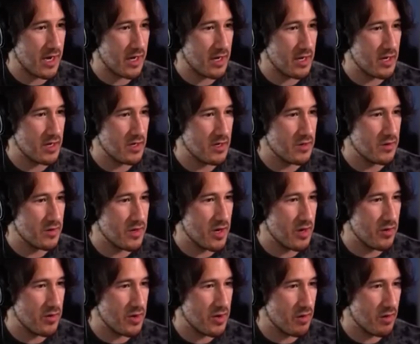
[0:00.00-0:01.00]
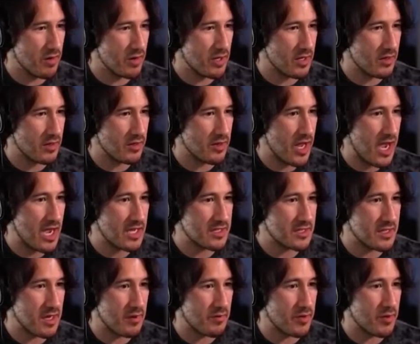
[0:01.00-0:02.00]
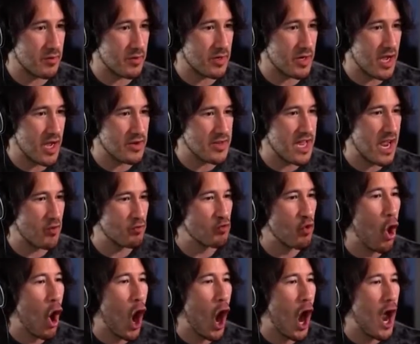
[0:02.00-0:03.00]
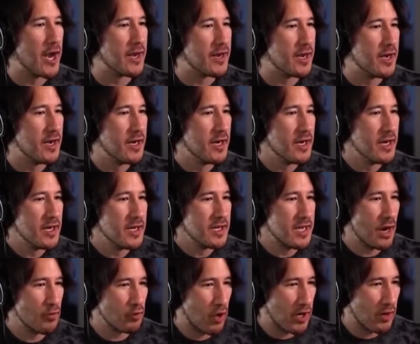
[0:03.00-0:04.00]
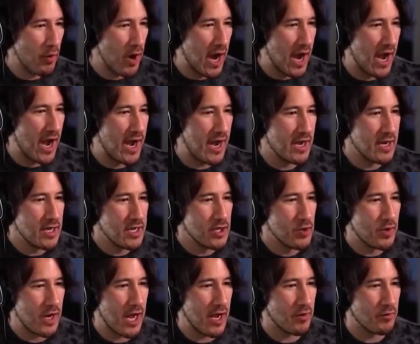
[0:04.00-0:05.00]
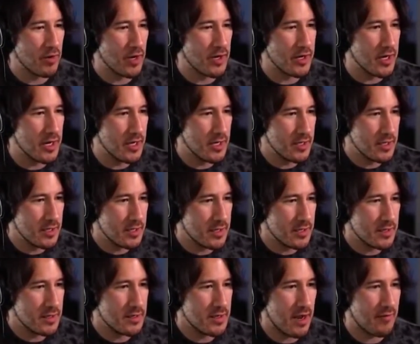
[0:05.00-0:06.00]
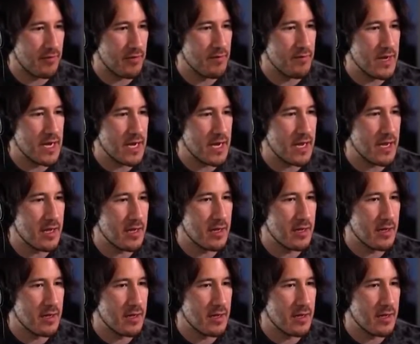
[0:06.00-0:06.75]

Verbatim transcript: Oh no, you're a little not zombie one. Oh yeah, run! Yeah, run away! You can't run. Not from me.